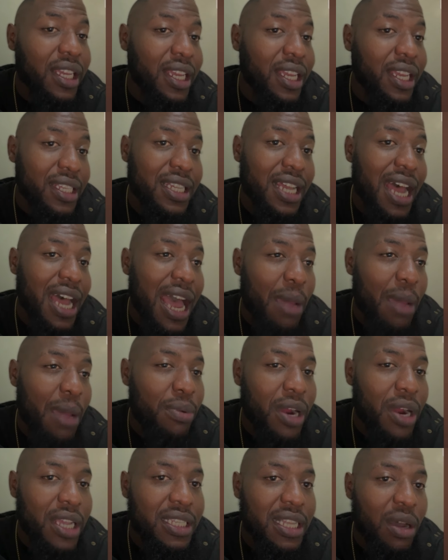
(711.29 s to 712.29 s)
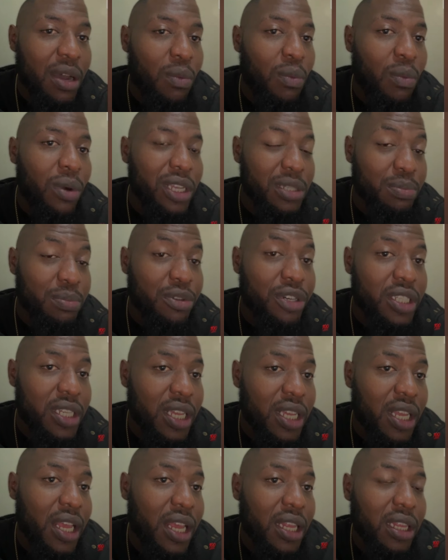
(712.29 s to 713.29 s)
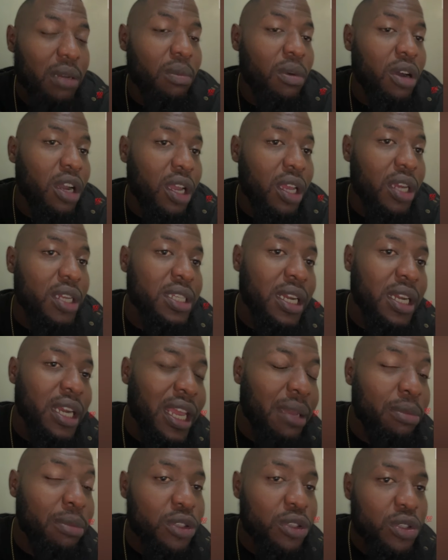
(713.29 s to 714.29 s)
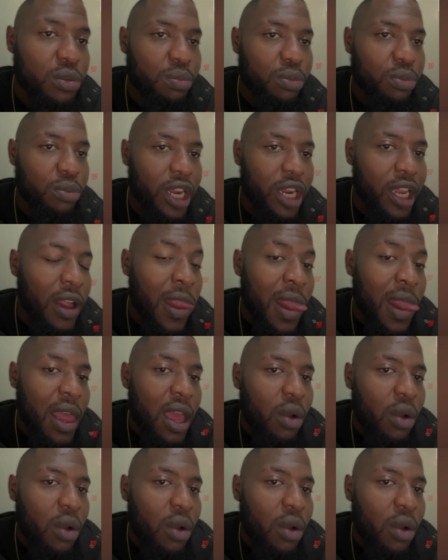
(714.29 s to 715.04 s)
There is a high price that was printed that the market is unable to break,